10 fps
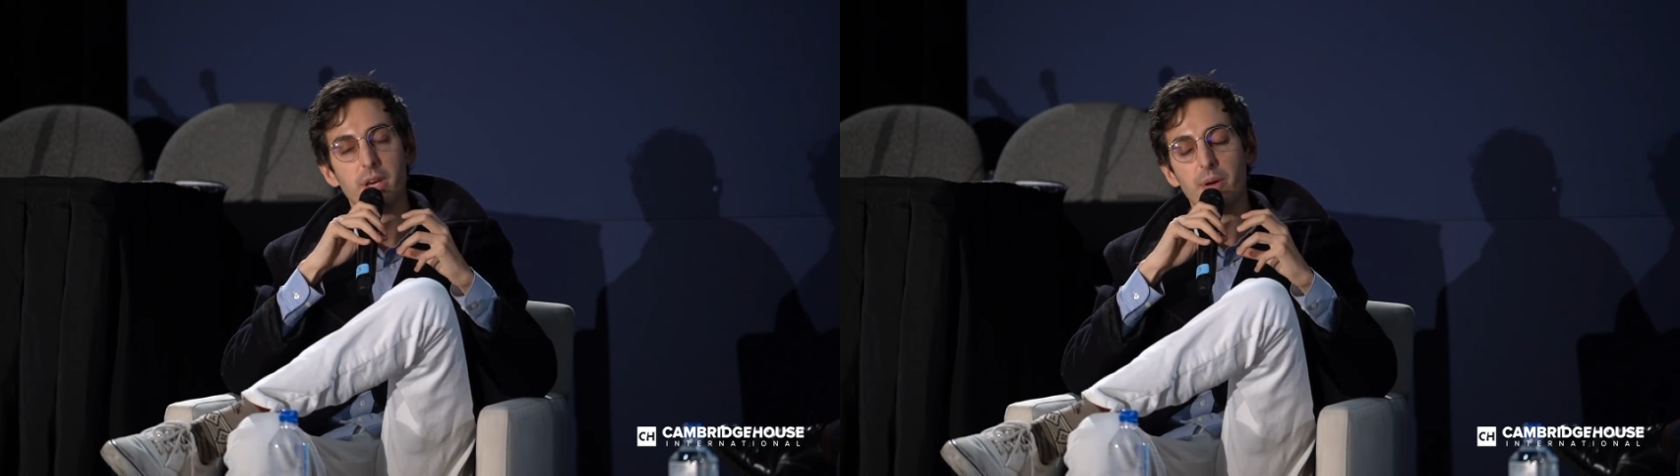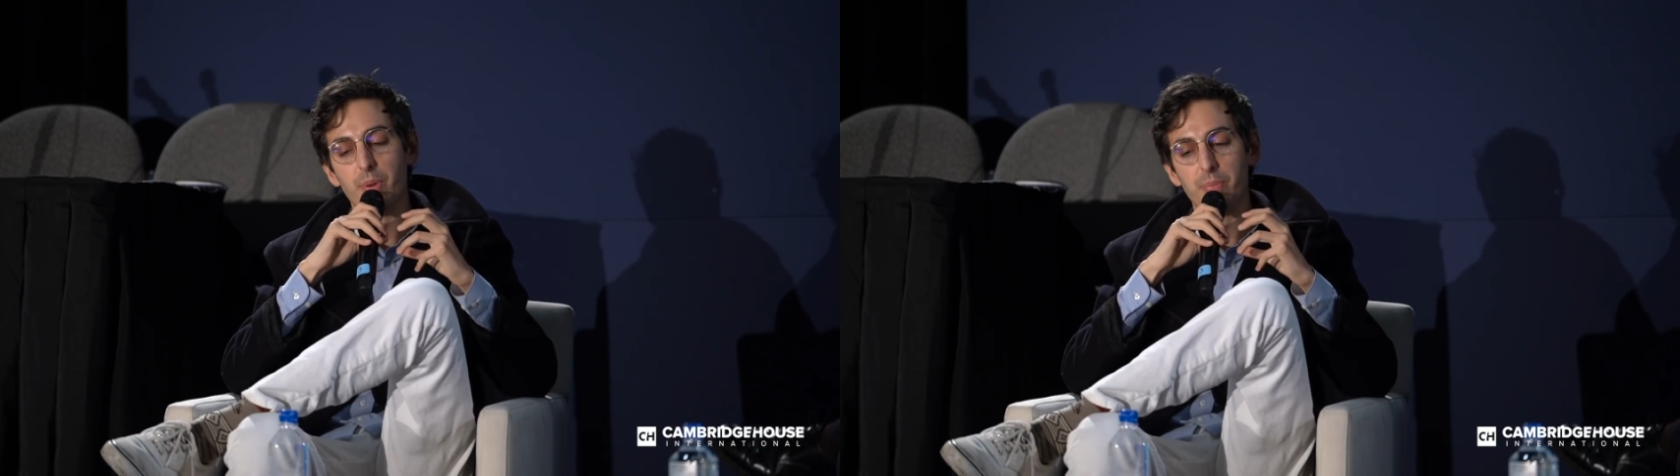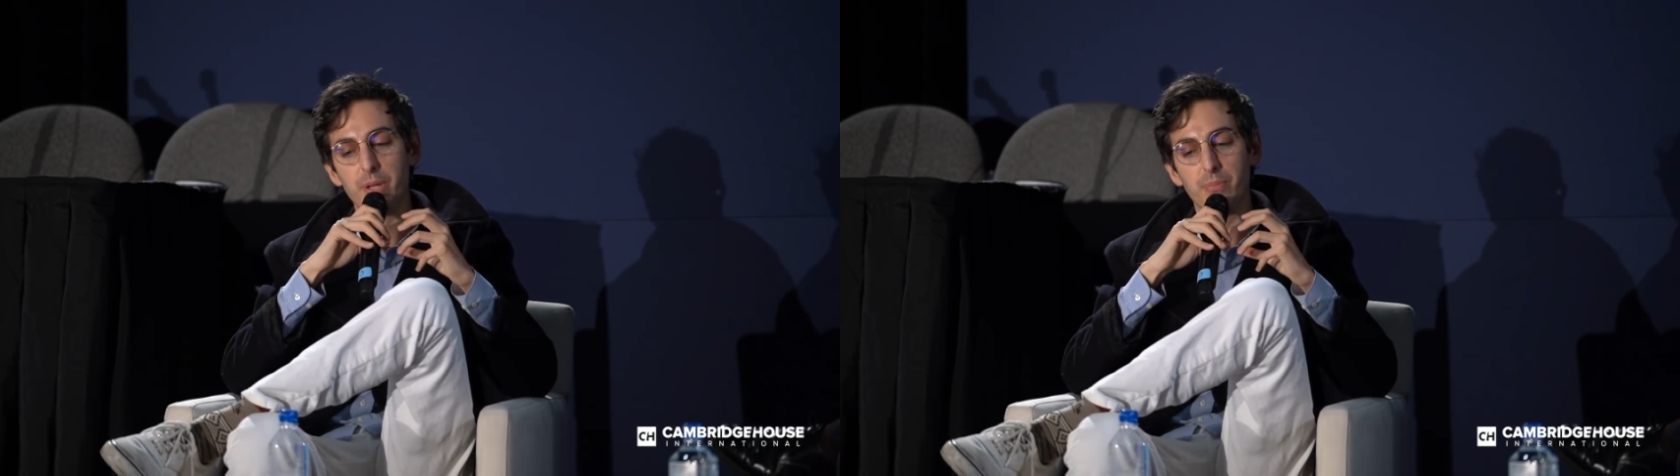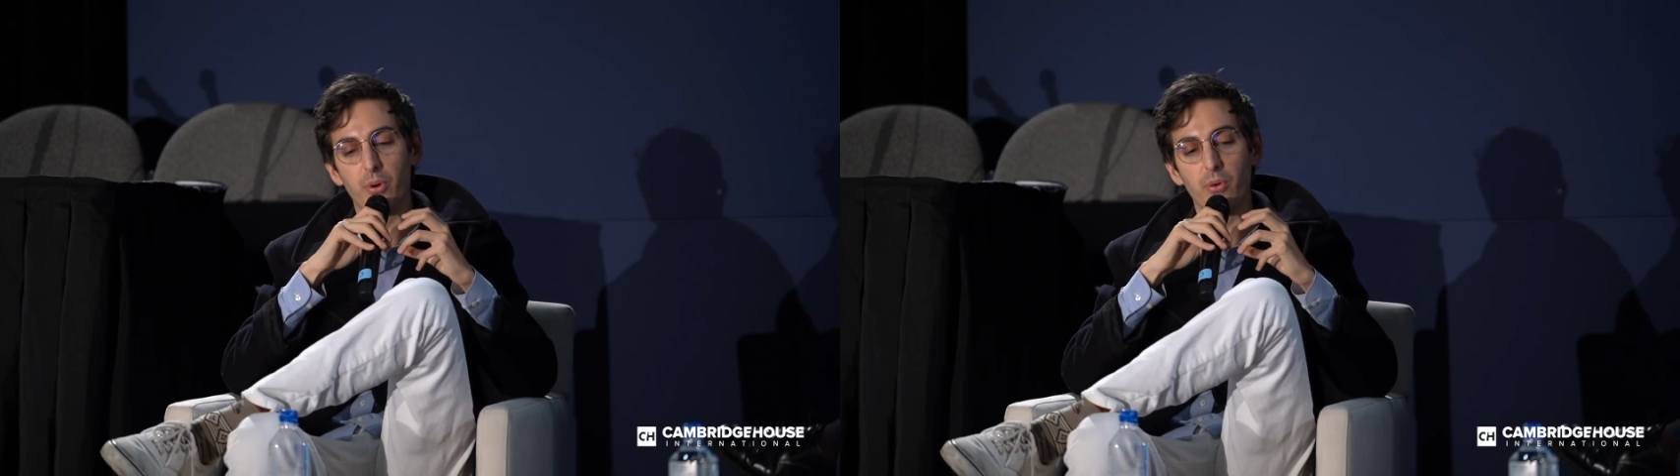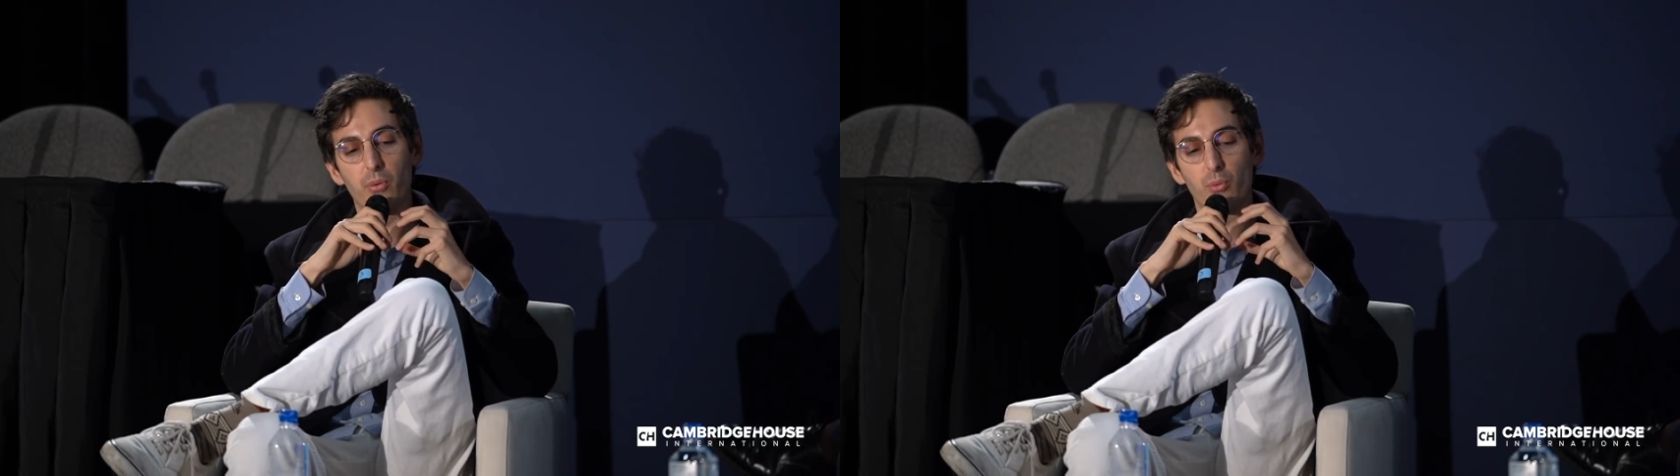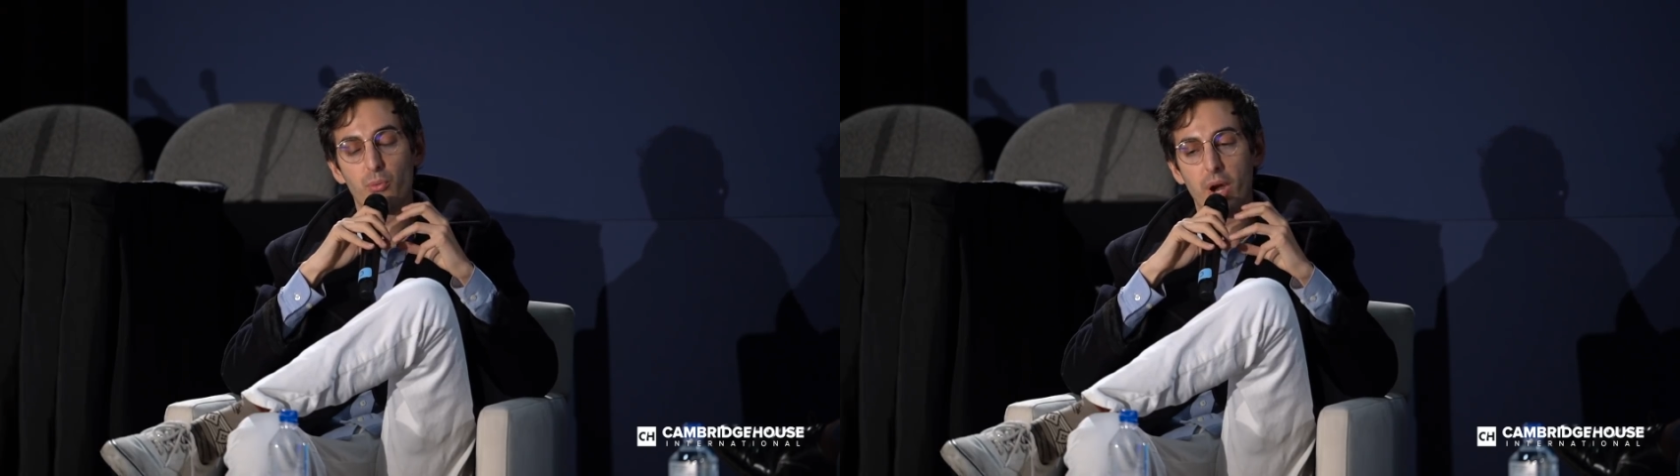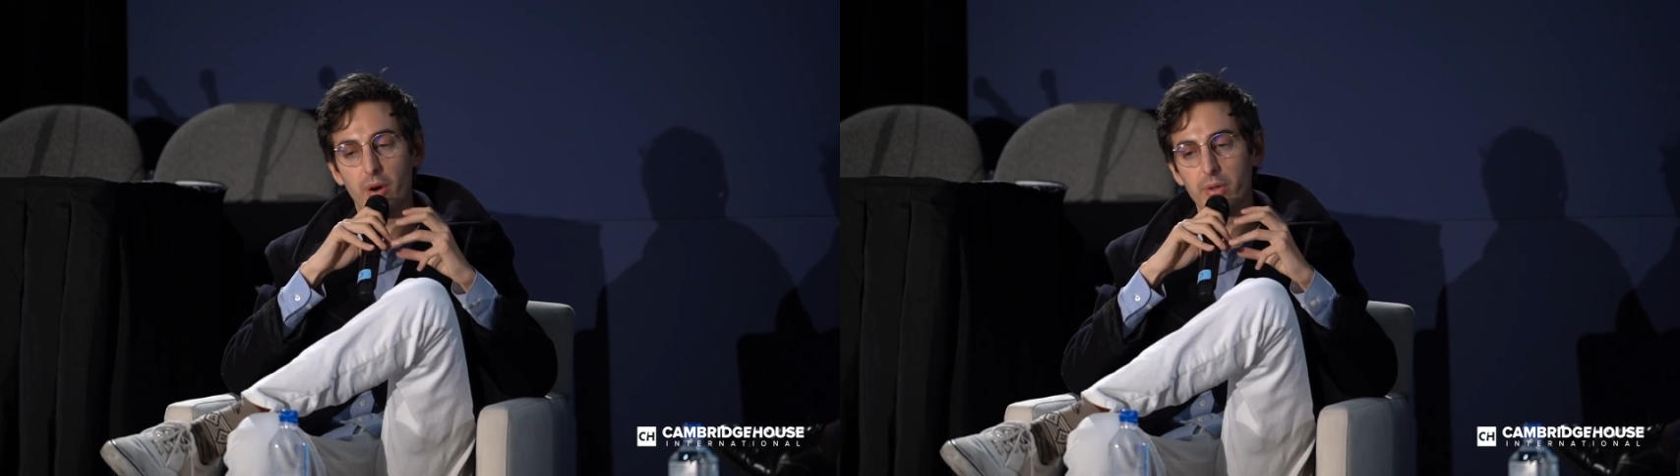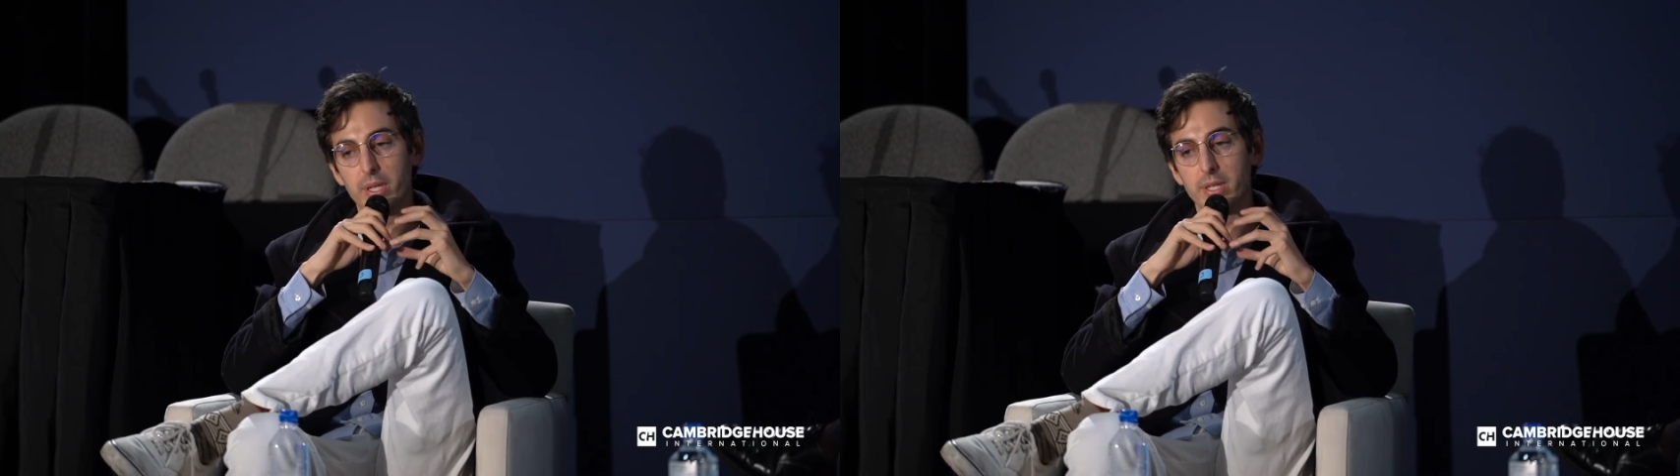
but people rarely